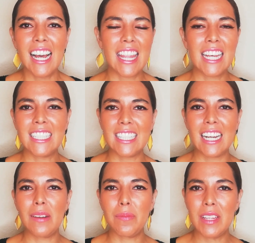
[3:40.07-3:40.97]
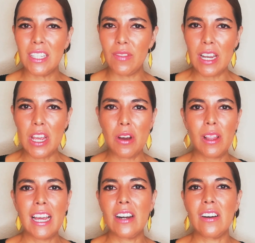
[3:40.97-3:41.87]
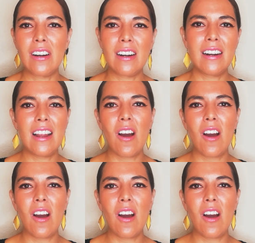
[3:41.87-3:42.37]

this video later